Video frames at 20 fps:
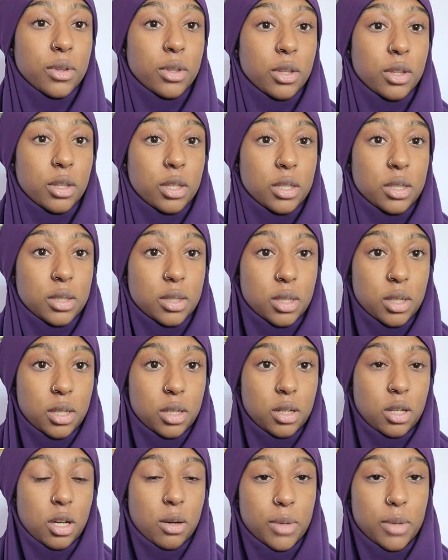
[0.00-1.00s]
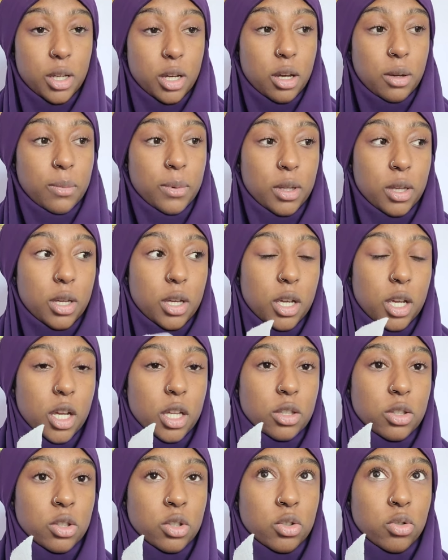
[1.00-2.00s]
this Eid coming up
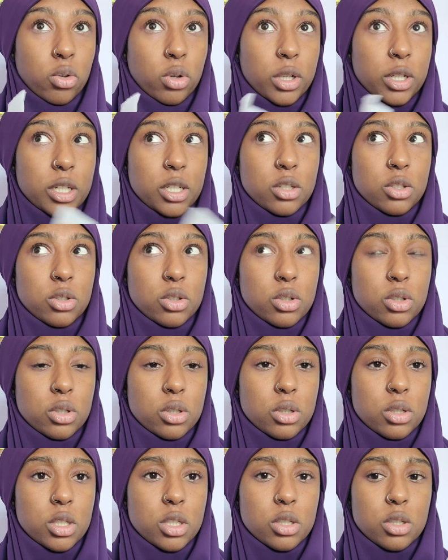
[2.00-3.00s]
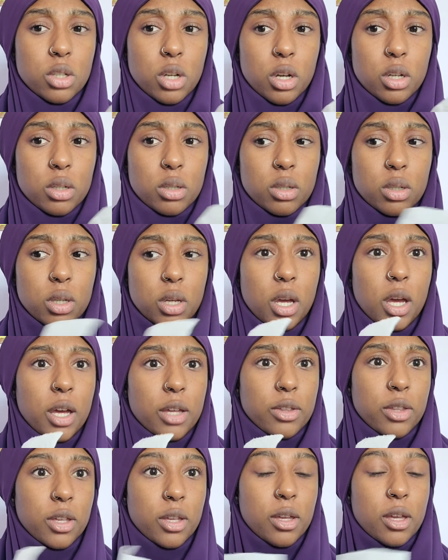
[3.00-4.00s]
in Dhul Hijjah, I
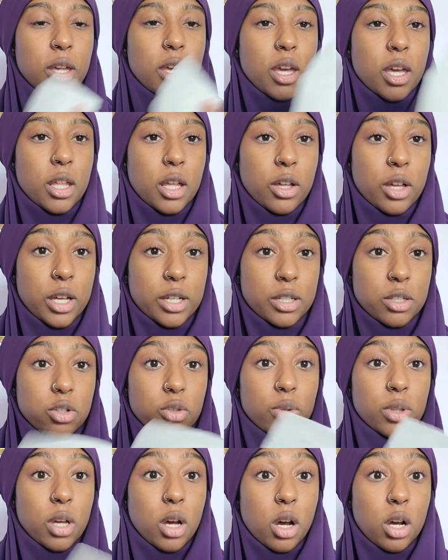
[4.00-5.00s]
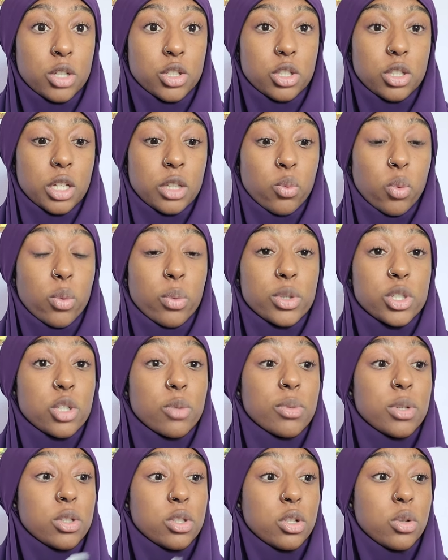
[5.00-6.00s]
think, and that has to do with Hajj and, like, what we should
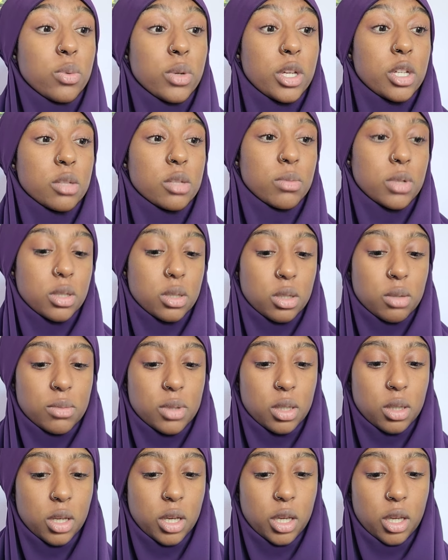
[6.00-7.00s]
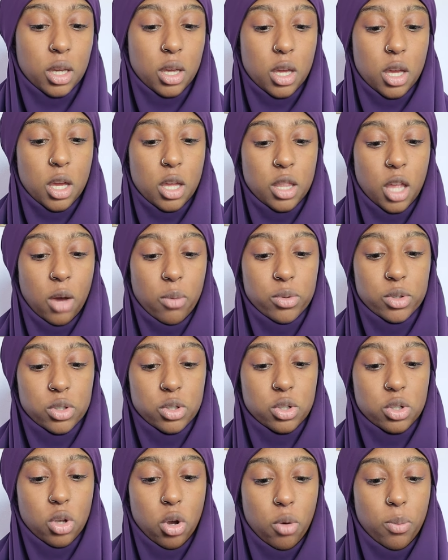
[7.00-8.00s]
be doing as Muslims. And, like, that was
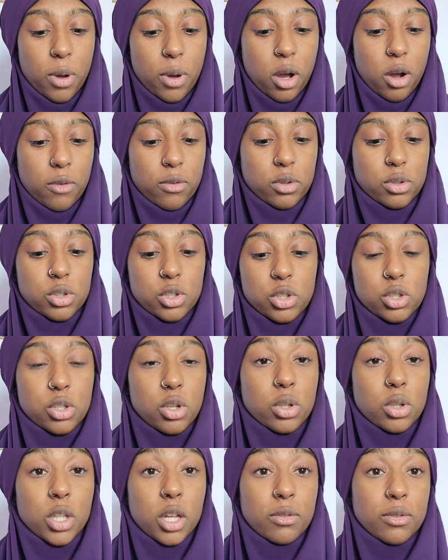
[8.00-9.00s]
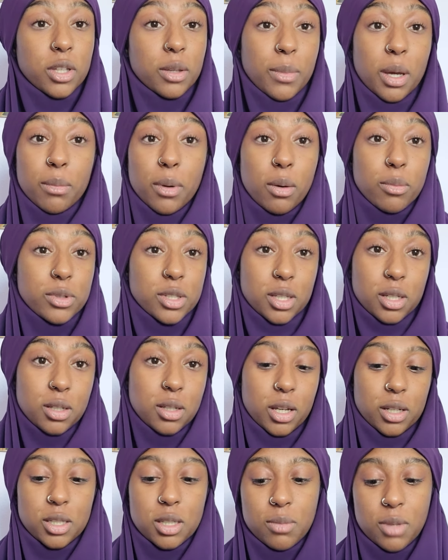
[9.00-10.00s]
so powerful and just so lovely. My mom was sitting
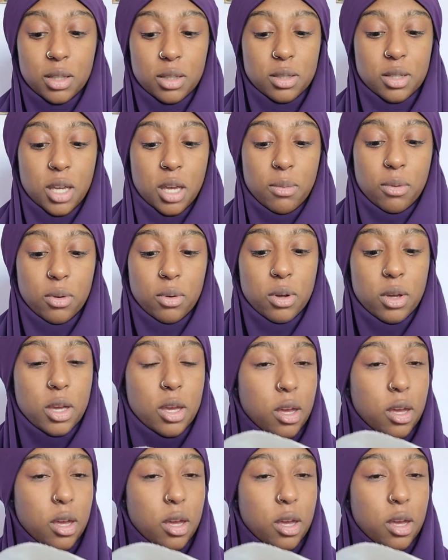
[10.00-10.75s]
next to me at the table,